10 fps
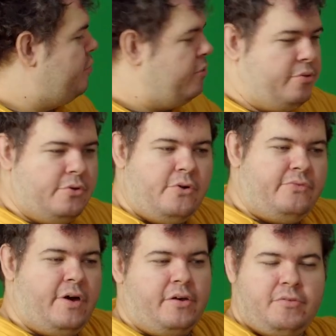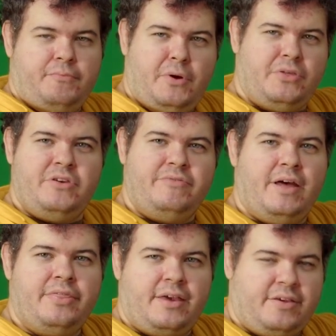once you've
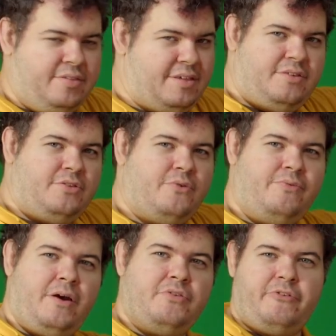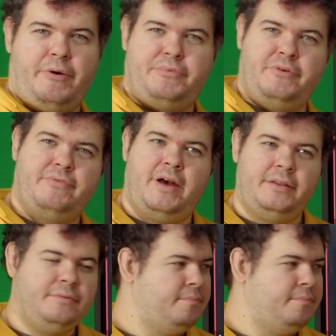done this, this is your first script you've done.